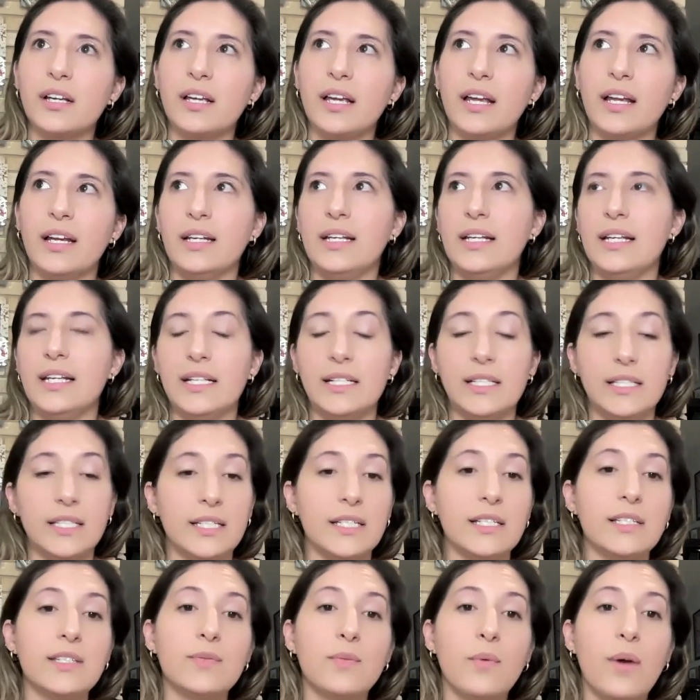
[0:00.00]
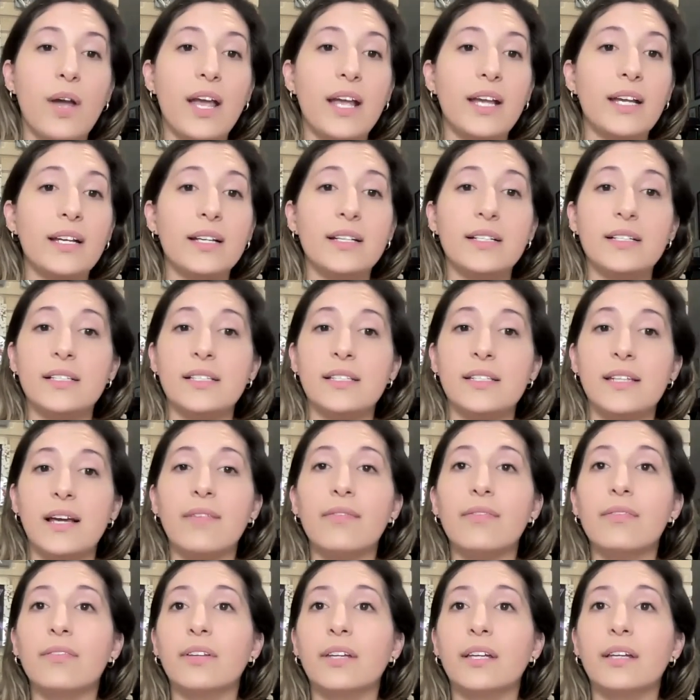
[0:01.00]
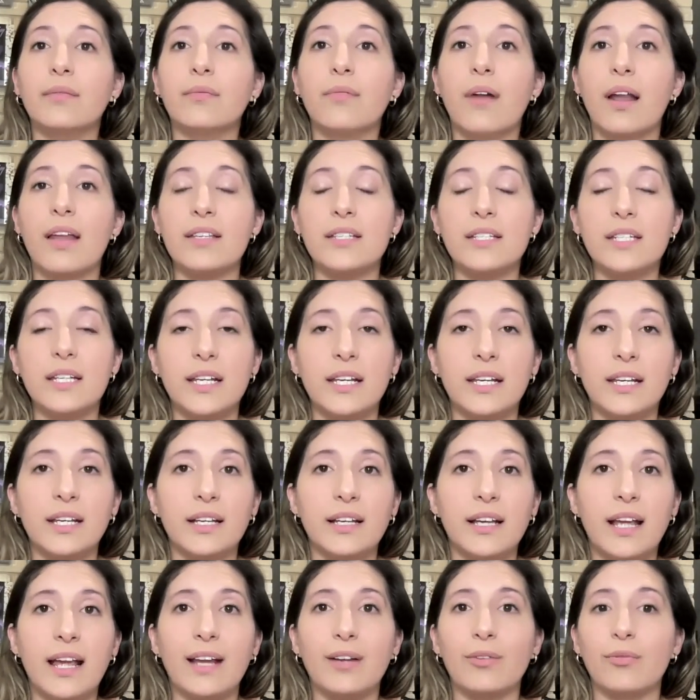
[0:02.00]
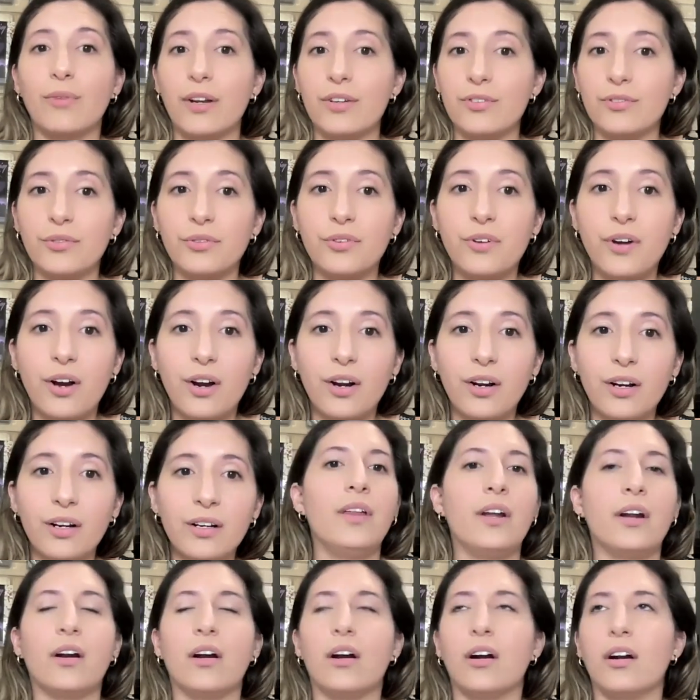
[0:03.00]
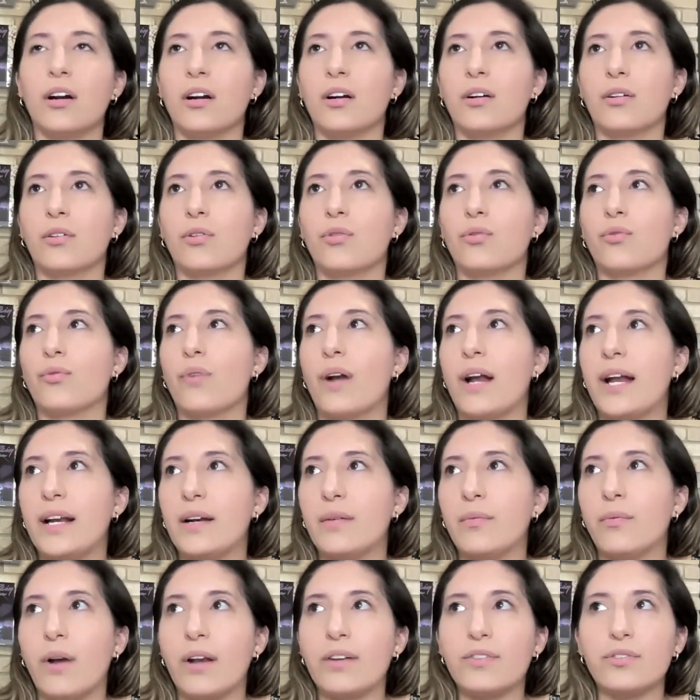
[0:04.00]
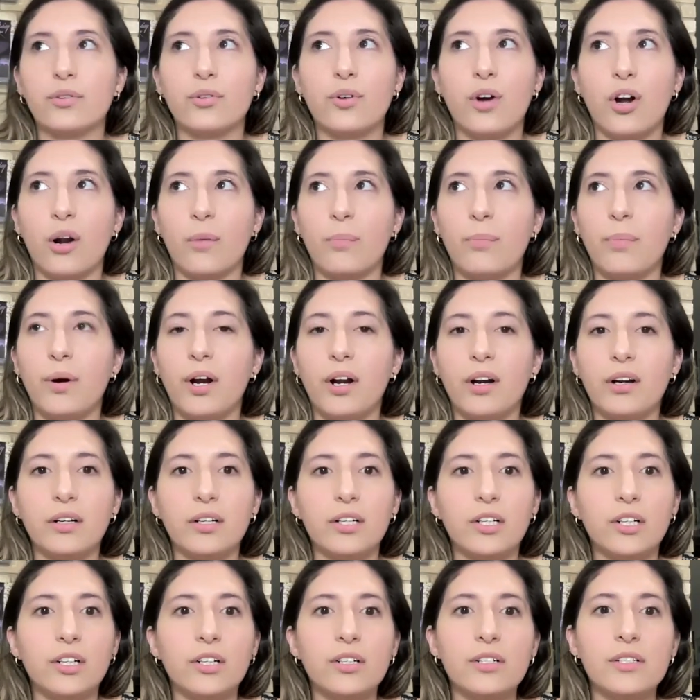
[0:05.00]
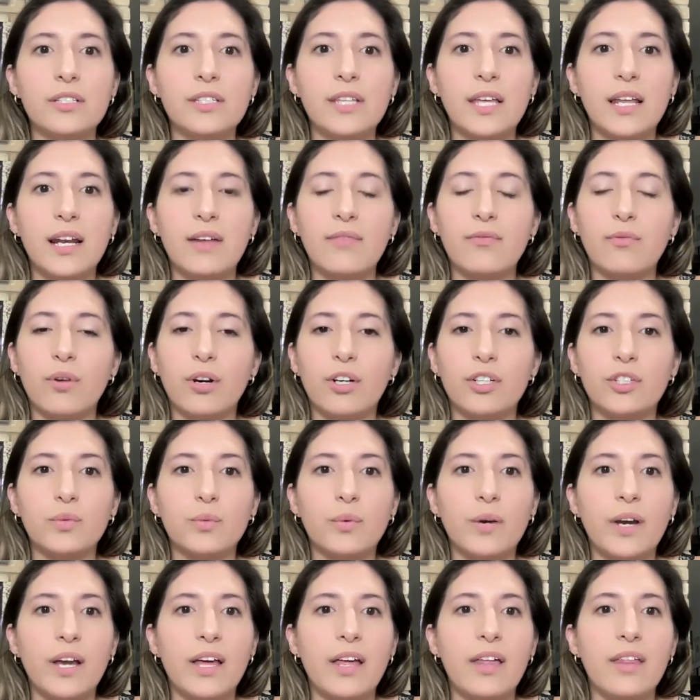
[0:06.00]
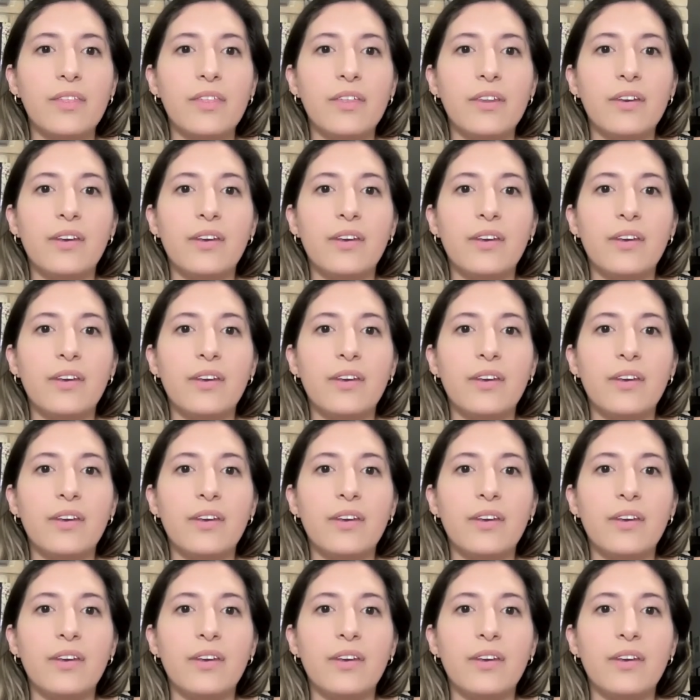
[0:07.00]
and easiest way is definitely renting a rental car. There are great rental car partners that I've worked with.